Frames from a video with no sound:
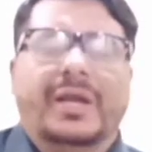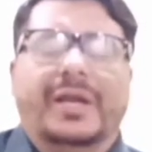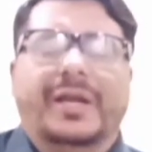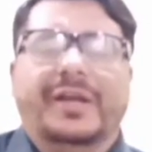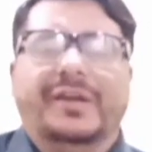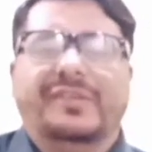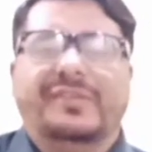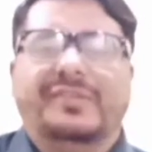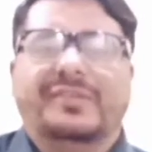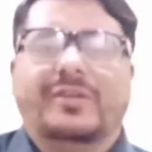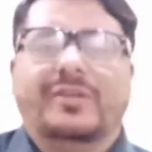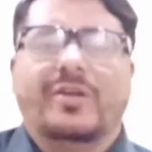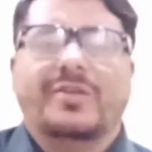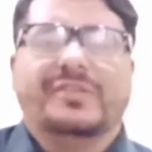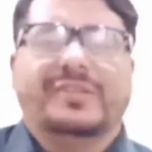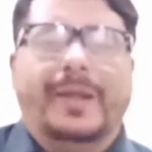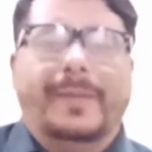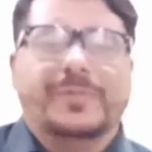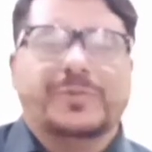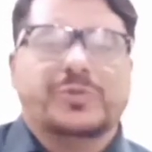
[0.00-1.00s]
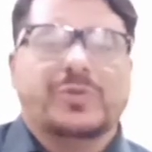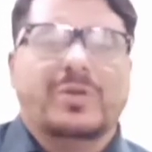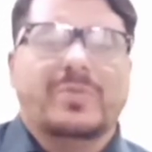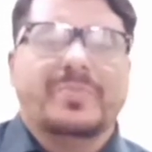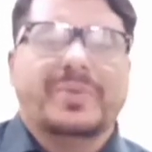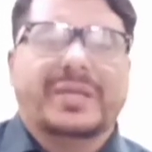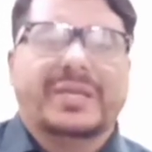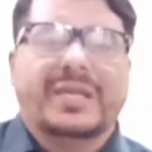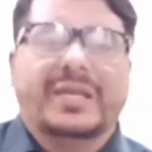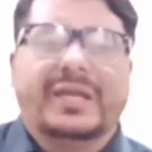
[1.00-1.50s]
Its conceptual
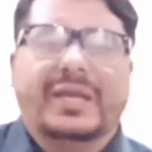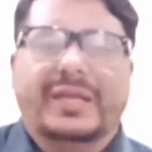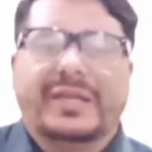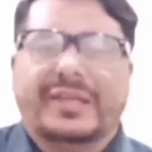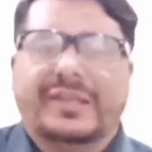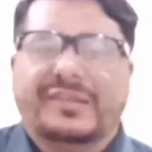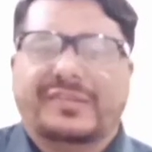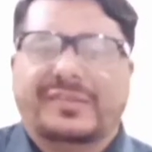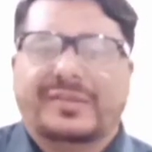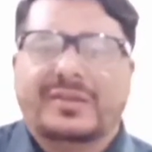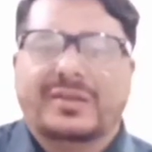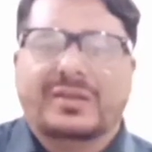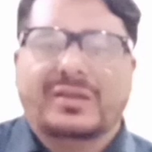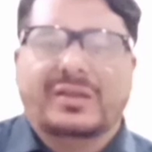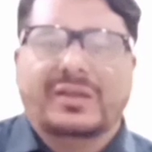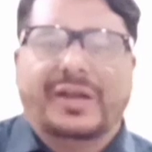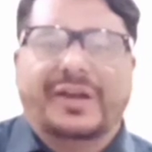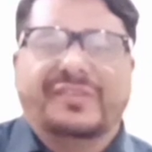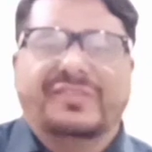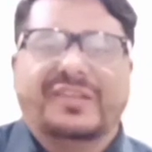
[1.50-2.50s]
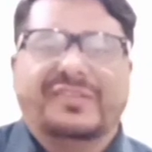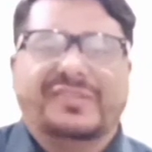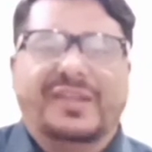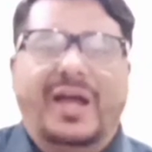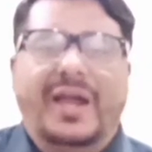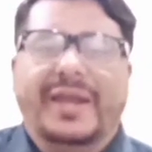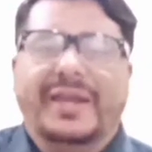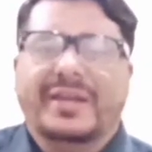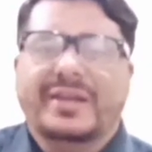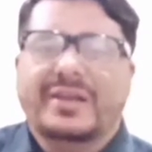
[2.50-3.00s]
meaning is it's a
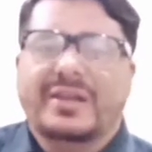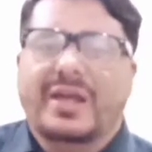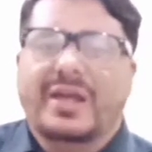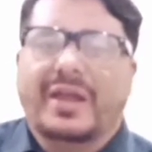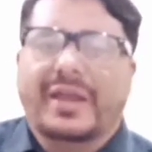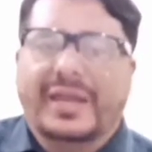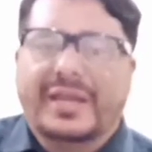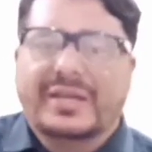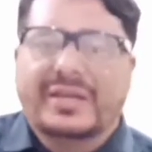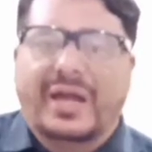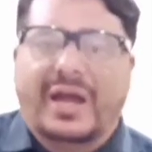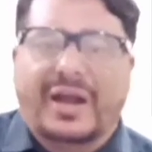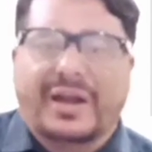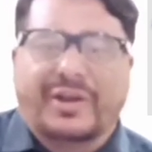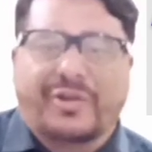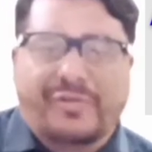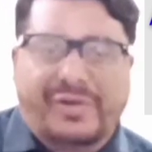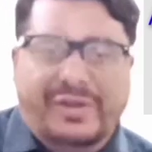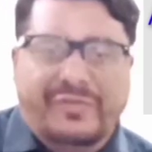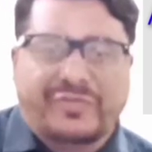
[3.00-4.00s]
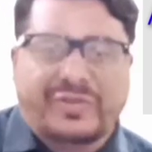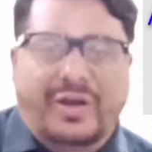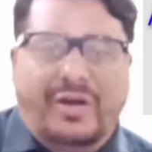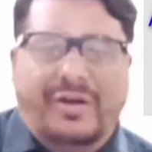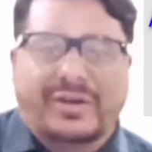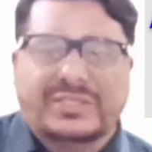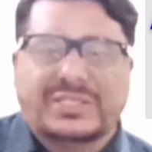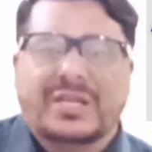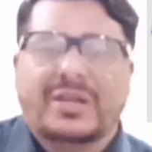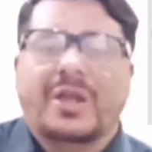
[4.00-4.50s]
sign in a
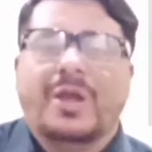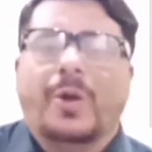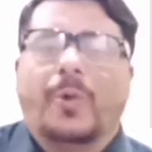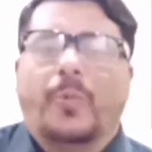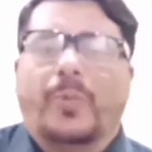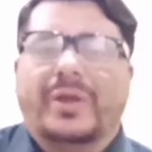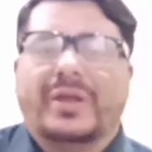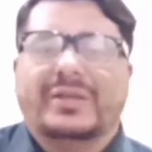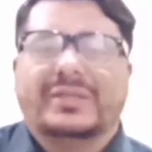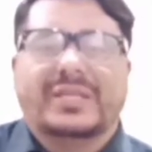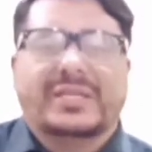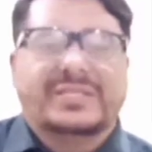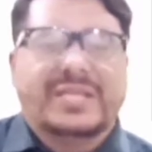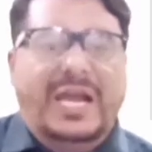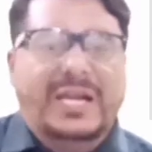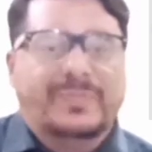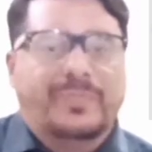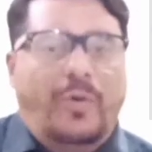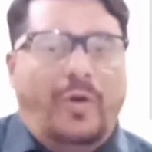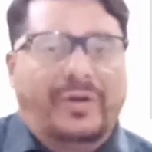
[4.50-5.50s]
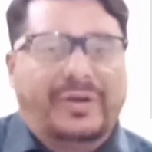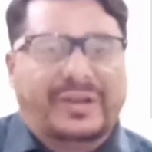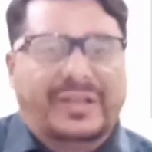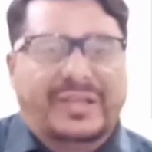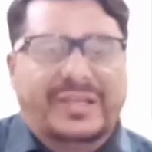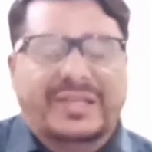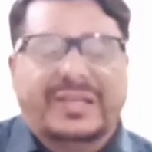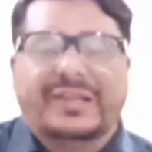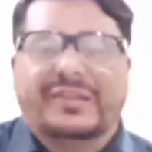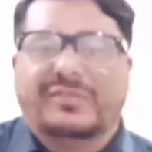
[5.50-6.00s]
graveyard where the dead
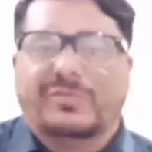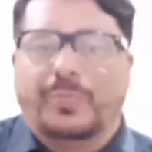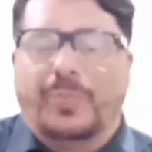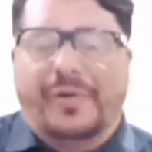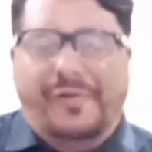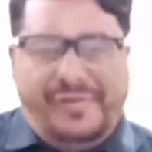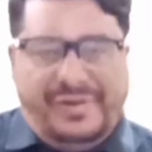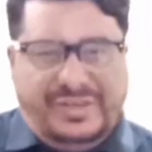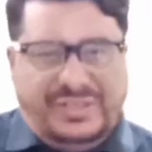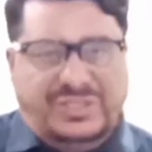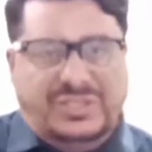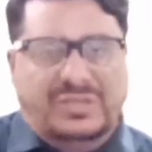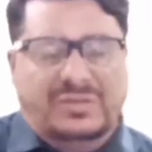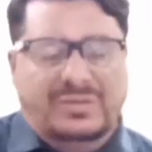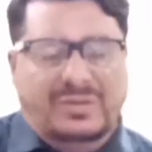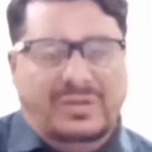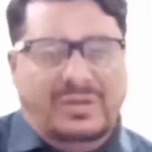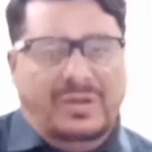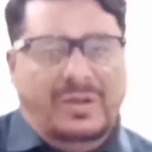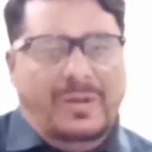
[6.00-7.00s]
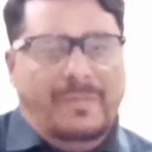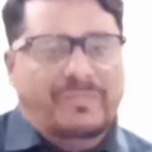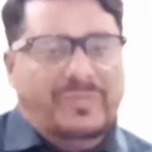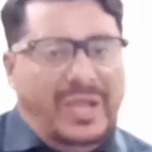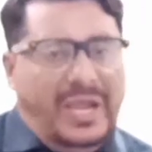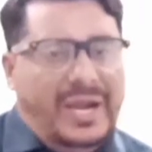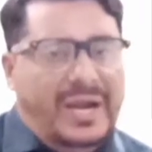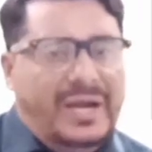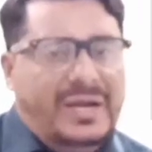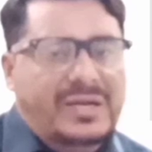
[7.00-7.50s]
body is buried.
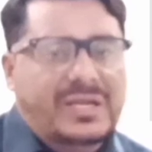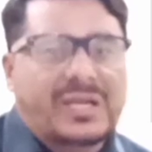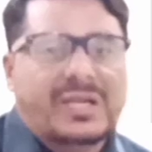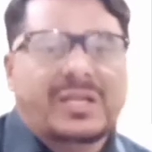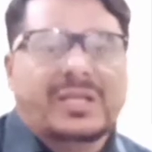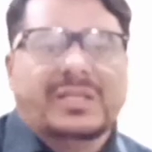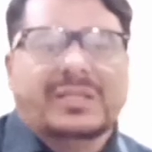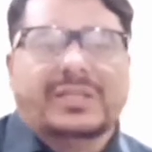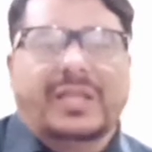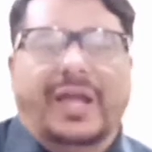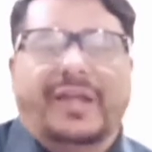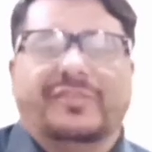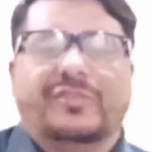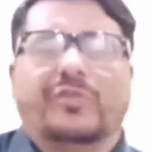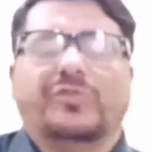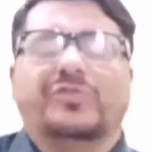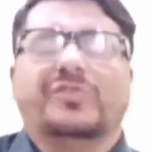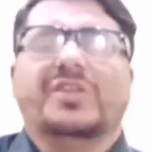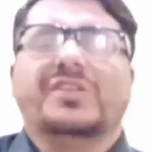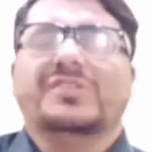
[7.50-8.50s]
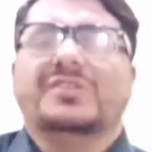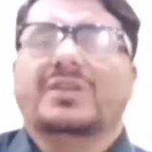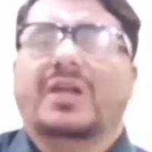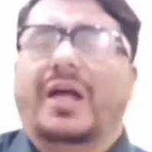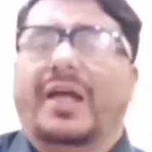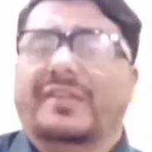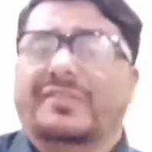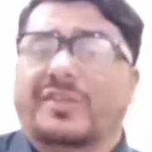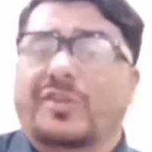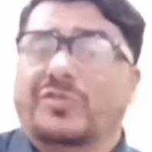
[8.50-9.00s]
And the
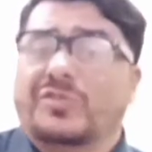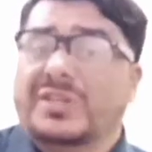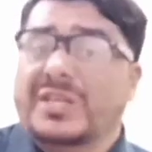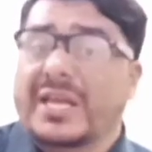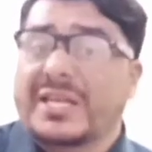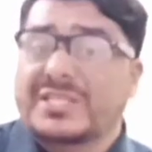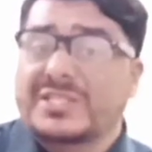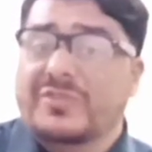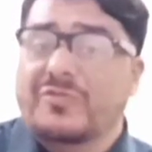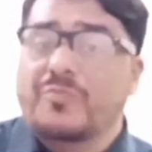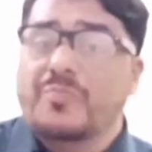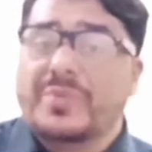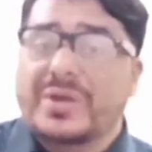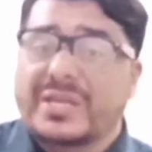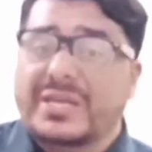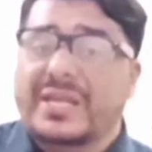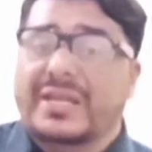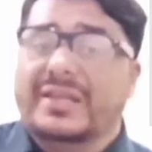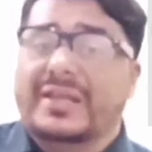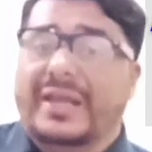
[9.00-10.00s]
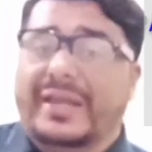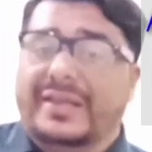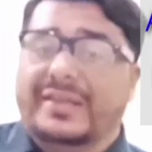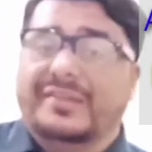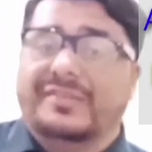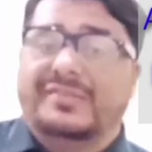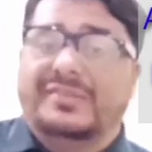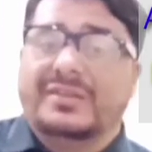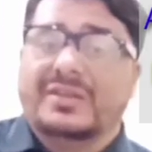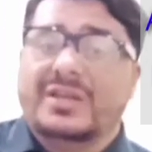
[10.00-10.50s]
associative meaning
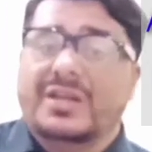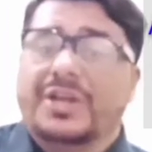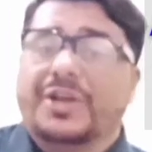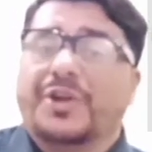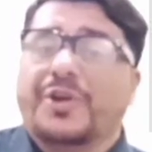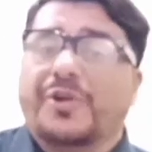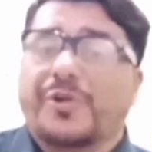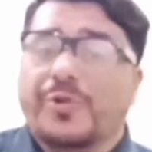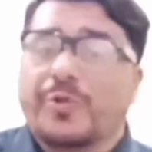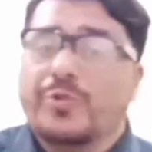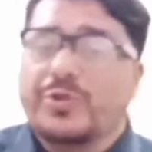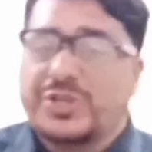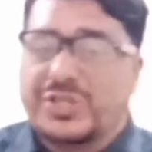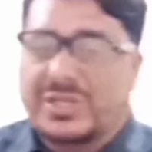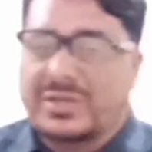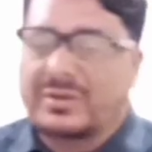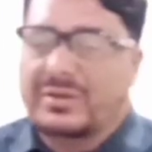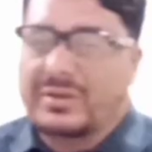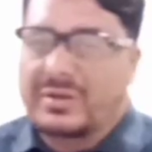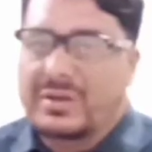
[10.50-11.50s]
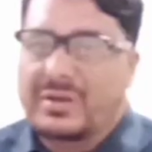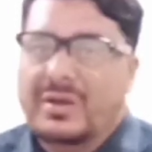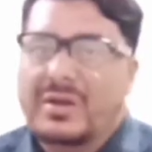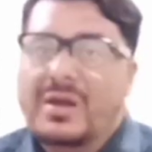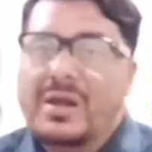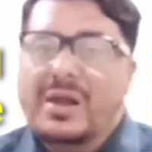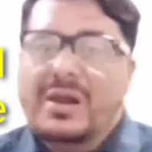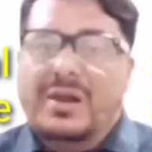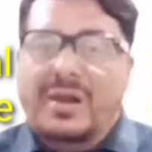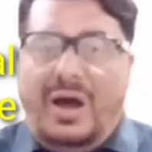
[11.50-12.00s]
is crucial,
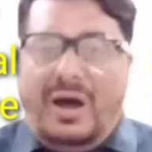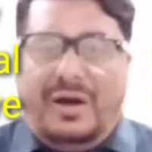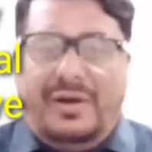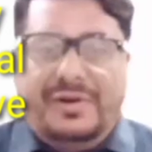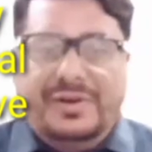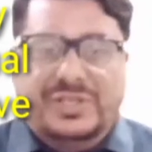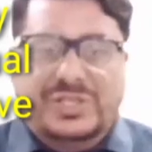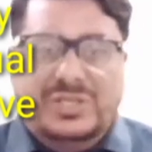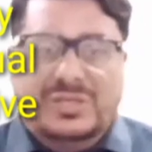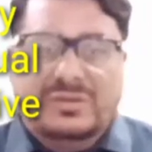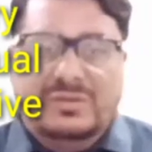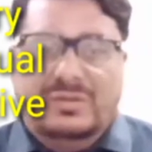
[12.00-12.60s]
large.